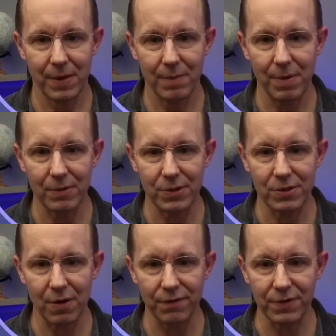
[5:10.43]
Bounces
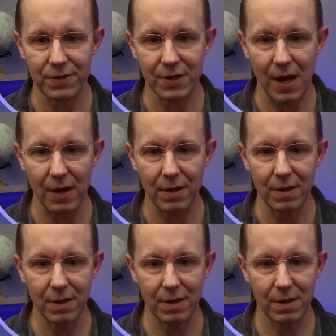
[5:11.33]
off the side
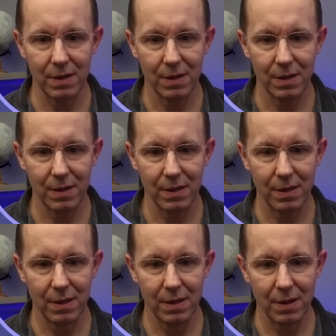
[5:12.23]

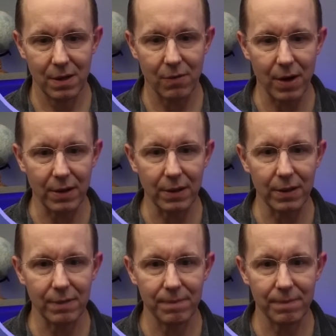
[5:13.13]
correctly.